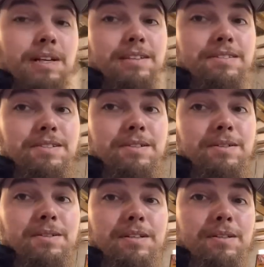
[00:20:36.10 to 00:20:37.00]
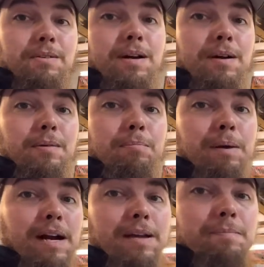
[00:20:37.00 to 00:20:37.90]
like this dude, go out and
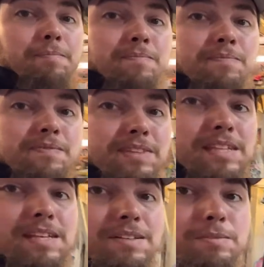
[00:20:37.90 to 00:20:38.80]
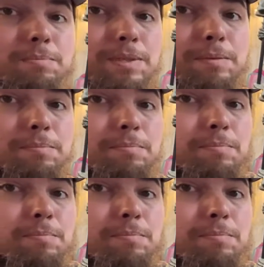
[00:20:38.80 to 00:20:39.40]
buy him. He is pretty